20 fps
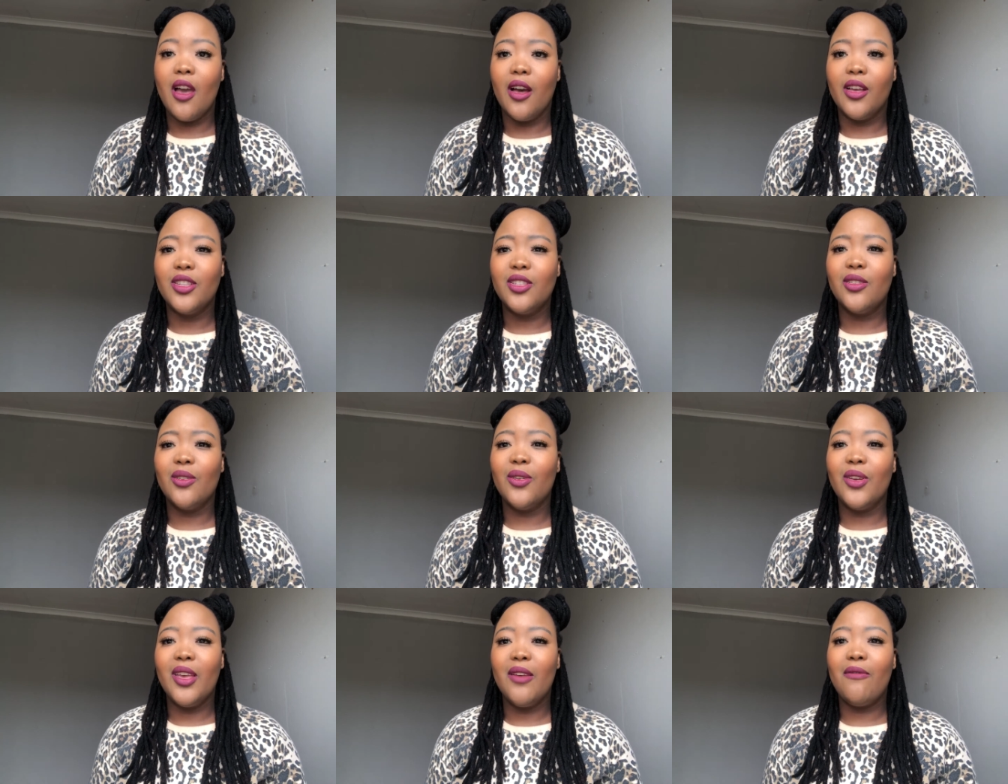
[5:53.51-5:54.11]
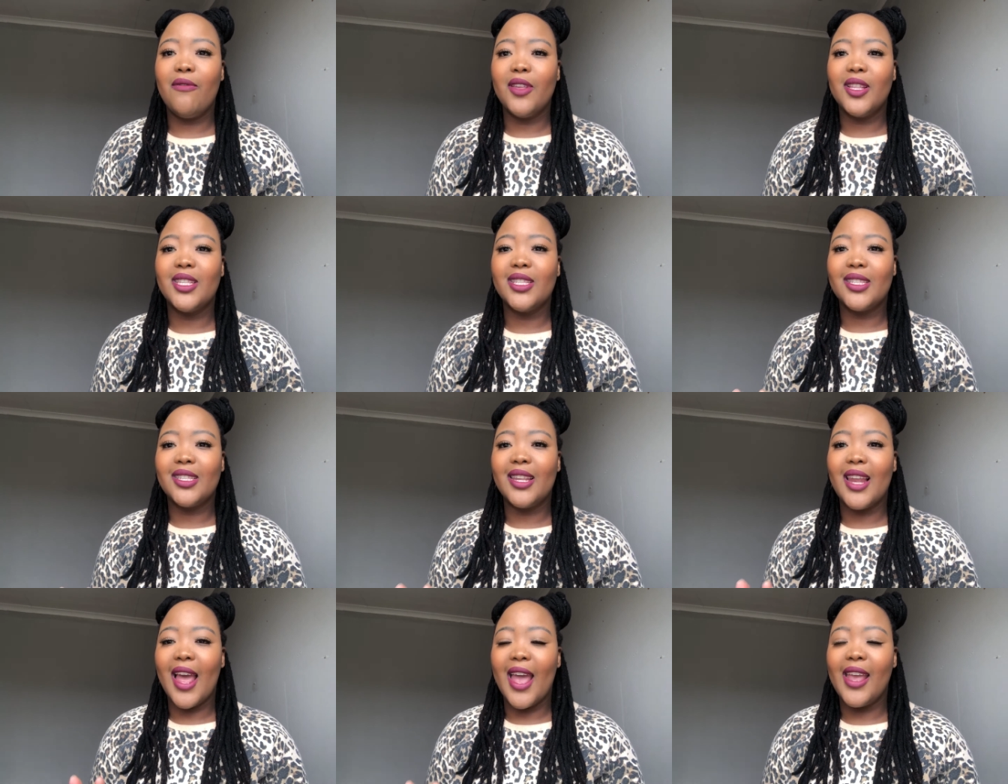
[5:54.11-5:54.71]
So if it's
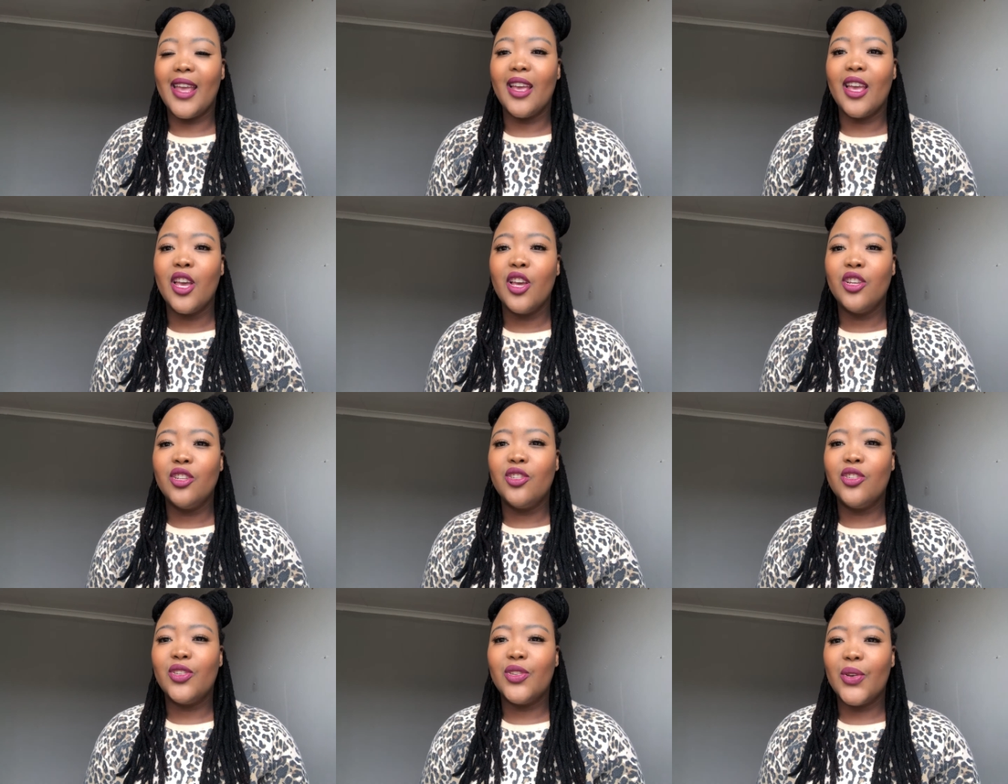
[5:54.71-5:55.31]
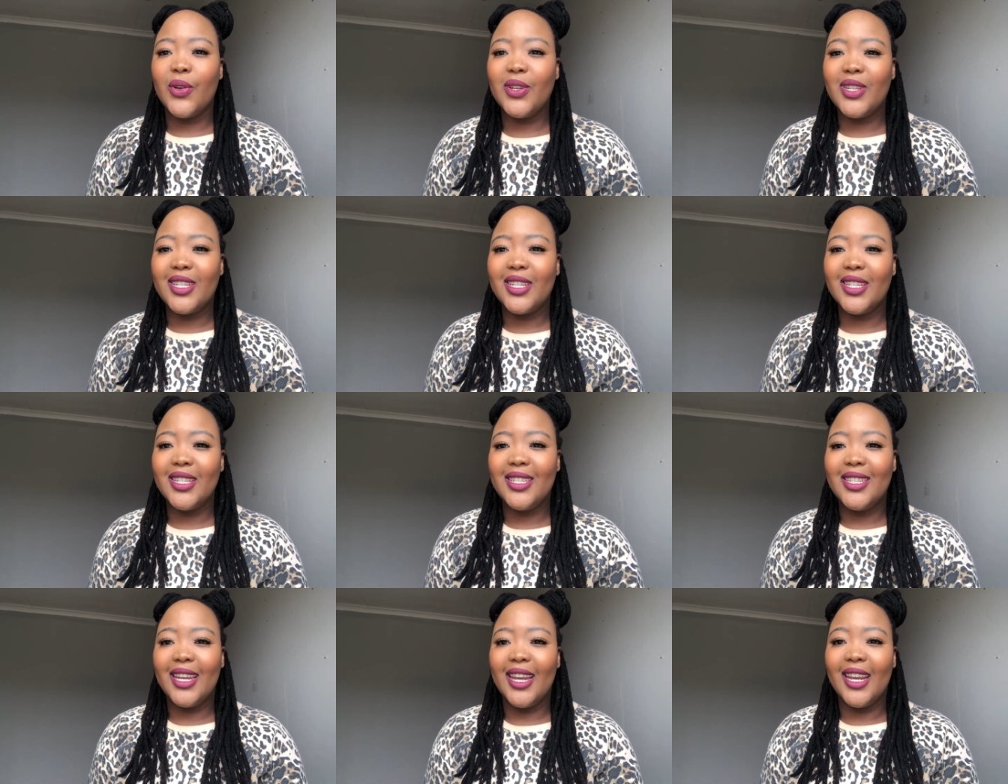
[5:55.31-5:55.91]
like
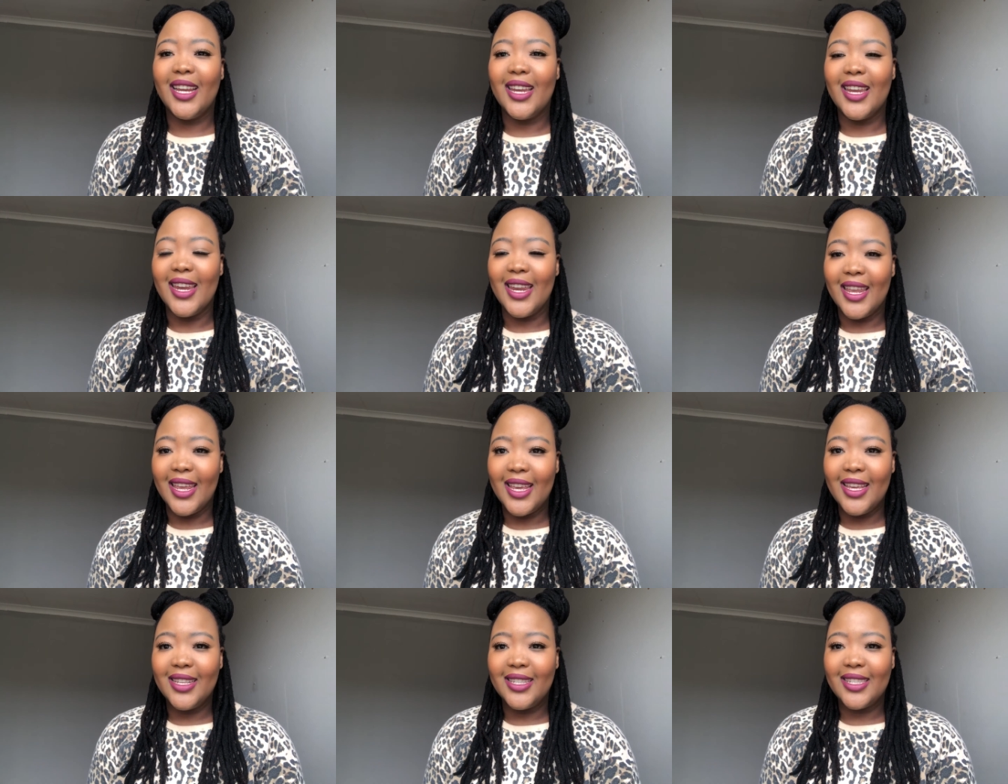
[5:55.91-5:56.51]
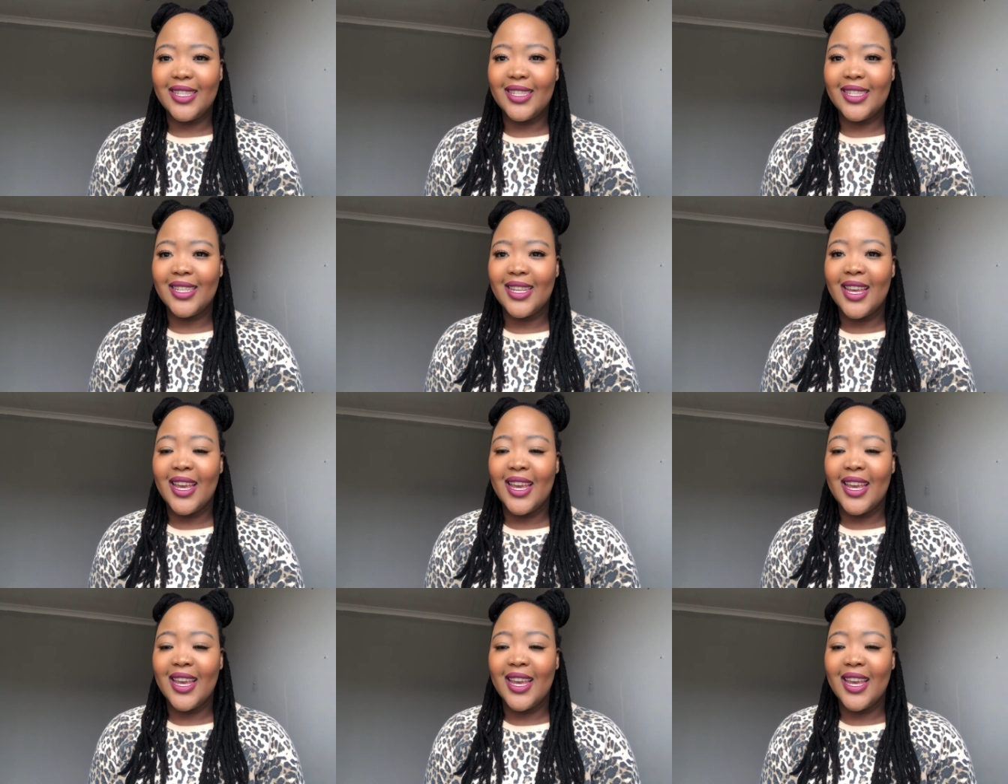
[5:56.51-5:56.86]
certain techniques